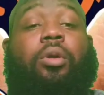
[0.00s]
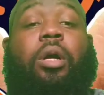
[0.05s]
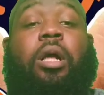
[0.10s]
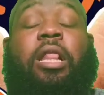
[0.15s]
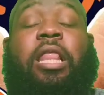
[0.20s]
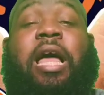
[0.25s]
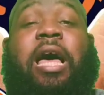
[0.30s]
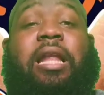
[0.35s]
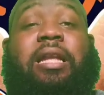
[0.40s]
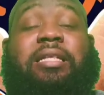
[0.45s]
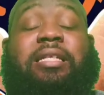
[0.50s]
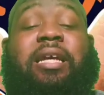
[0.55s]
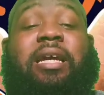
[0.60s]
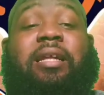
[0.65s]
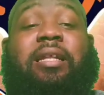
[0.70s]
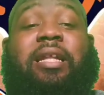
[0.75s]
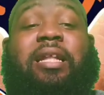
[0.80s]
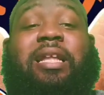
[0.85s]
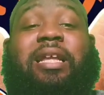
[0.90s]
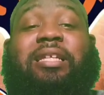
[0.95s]
A lot of
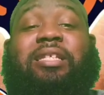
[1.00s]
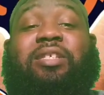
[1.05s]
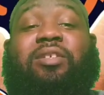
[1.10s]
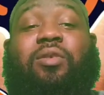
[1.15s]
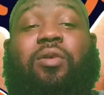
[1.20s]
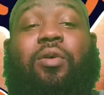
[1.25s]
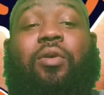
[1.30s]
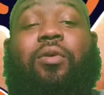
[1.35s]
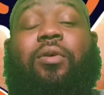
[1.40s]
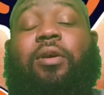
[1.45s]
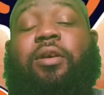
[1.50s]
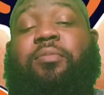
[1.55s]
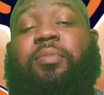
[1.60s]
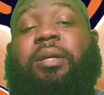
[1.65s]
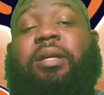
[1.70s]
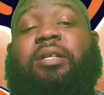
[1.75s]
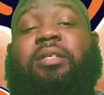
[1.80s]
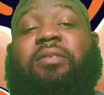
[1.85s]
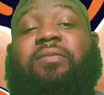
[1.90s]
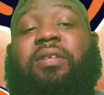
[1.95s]
time that they score is
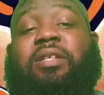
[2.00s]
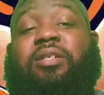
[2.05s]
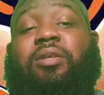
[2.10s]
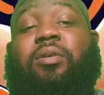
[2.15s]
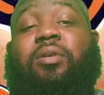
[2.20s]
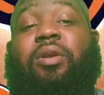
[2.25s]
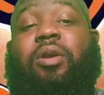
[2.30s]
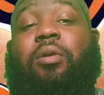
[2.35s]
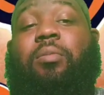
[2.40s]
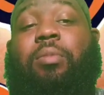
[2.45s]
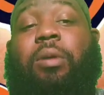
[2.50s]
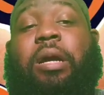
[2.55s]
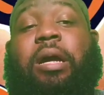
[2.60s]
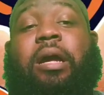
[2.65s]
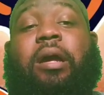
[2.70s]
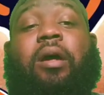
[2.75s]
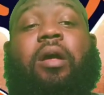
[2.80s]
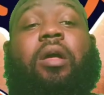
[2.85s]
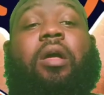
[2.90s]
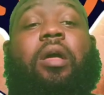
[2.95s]
because of Antonio
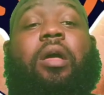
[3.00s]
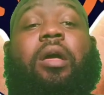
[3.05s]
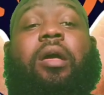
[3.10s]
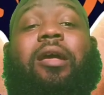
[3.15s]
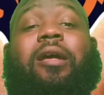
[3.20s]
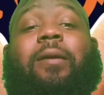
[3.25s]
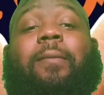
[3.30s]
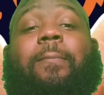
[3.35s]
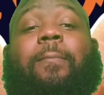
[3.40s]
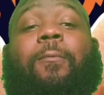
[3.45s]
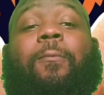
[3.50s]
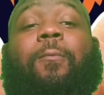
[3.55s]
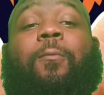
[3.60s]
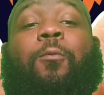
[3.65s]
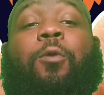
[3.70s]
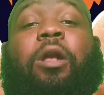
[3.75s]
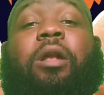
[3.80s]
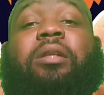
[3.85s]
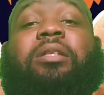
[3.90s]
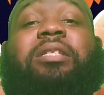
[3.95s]
Brown
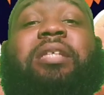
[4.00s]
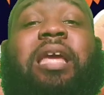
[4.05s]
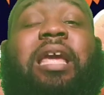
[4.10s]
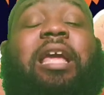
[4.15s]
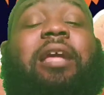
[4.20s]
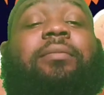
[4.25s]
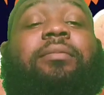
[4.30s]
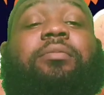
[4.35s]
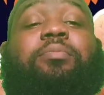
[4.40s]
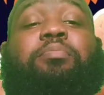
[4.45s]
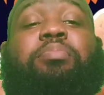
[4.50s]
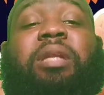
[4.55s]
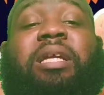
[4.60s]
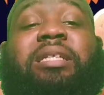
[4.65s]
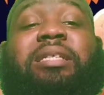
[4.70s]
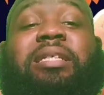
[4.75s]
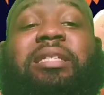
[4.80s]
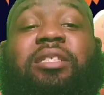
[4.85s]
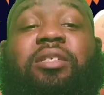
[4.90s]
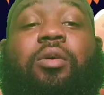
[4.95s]
when teams
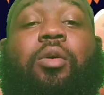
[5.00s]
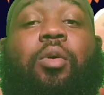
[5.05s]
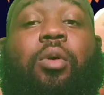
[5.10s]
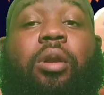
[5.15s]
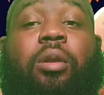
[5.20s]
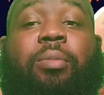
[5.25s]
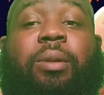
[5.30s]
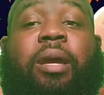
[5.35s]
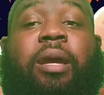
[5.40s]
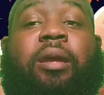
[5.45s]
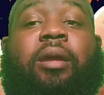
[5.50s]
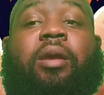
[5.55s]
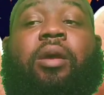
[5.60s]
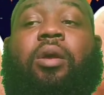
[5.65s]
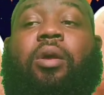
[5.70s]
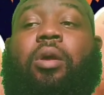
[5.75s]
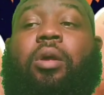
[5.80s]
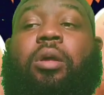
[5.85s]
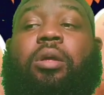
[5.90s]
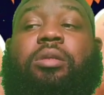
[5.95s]
blitz his quarterback.
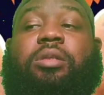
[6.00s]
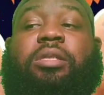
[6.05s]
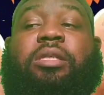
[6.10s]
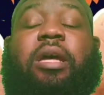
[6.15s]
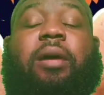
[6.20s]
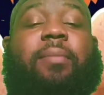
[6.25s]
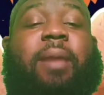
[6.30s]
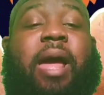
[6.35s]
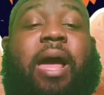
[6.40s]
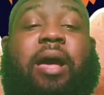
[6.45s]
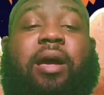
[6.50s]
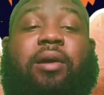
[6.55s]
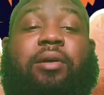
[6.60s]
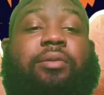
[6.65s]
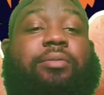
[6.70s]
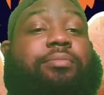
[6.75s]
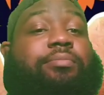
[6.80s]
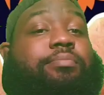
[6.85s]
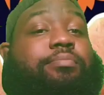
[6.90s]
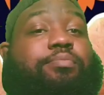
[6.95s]
Somehow,
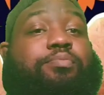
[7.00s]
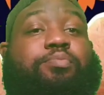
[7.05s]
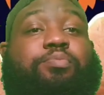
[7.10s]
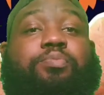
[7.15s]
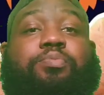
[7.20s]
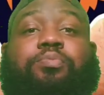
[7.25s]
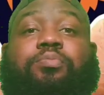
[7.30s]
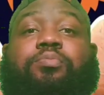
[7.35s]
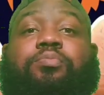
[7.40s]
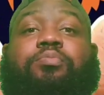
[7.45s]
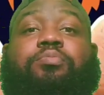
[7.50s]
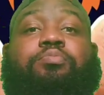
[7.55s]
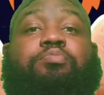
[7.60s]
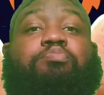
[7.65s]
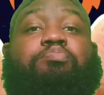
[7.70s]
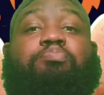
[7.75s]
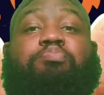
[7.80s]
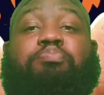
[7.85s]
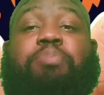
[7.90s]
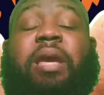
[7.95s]

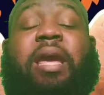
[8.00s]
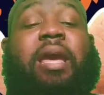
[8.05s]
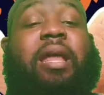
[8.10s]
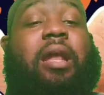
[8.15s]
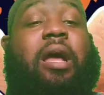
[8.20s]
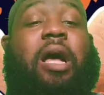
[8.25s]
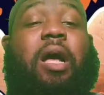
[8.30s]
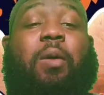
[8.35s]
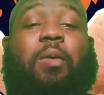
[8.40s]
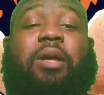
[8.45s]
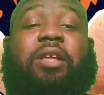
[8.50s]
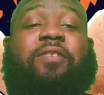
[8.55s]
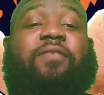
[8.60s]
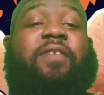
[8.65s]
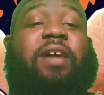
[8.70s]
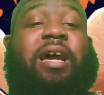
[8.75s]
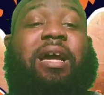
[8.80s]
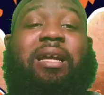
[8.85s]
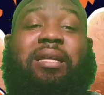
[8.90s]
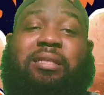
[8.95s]
being always
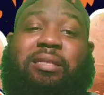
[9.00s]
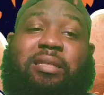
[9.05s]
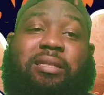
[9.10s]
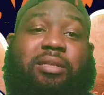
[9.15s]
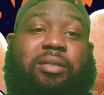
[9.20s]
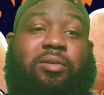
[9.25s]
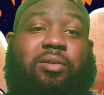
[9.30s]
fast.